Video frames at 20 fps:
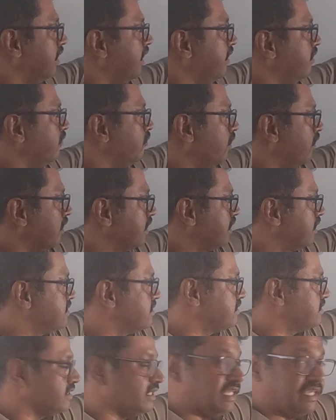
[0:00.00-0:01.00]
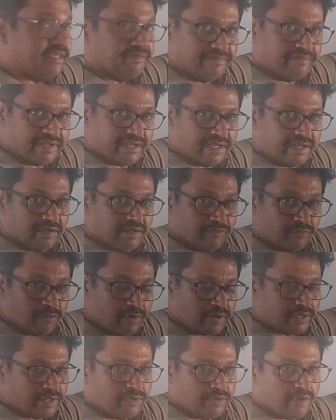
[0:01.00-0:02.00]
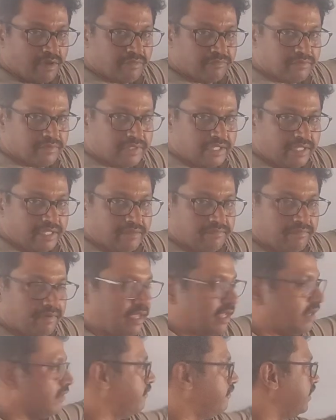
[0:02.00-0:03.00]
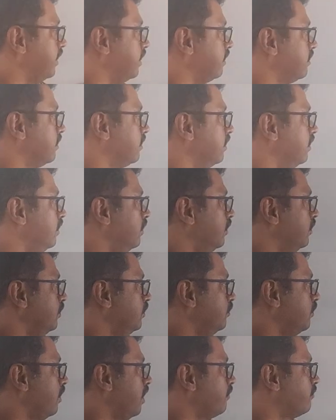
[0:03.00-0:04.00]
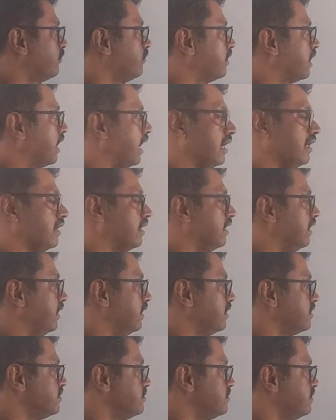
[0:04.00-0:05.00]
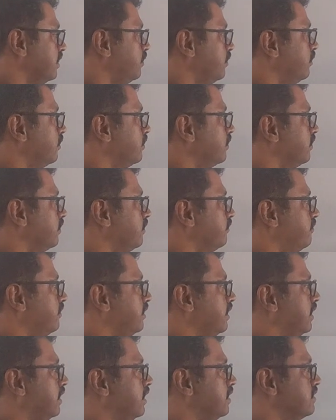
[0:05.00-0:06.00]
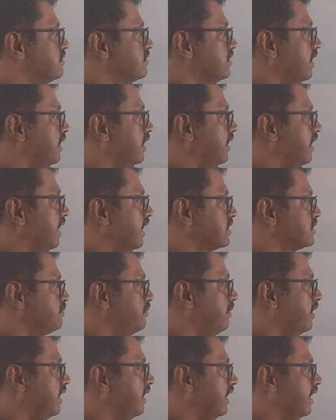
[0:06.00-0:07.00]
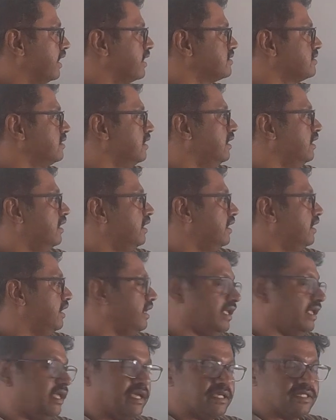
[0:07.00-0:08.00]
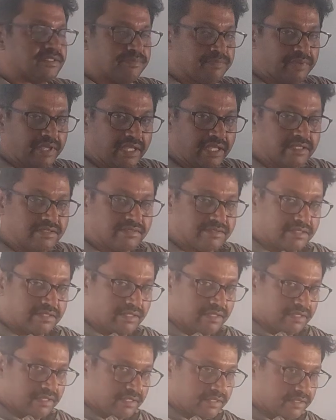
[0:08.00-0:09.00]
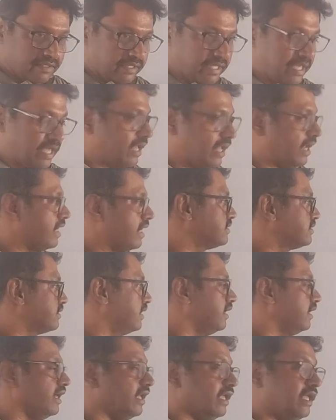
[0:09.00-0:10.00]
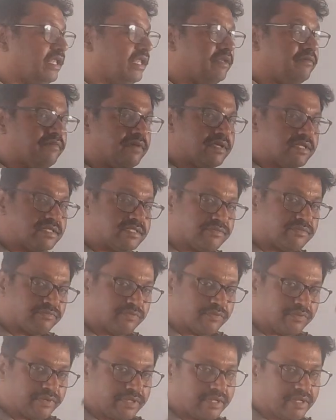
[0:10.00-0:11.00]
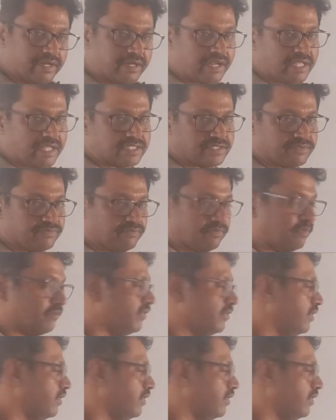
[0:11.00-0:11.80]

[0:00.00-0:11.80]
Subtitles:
and what is given, what you have to evaluate, you have to calculate 0 to infinity sin x by x dx means they are asking inverse Fourier transform.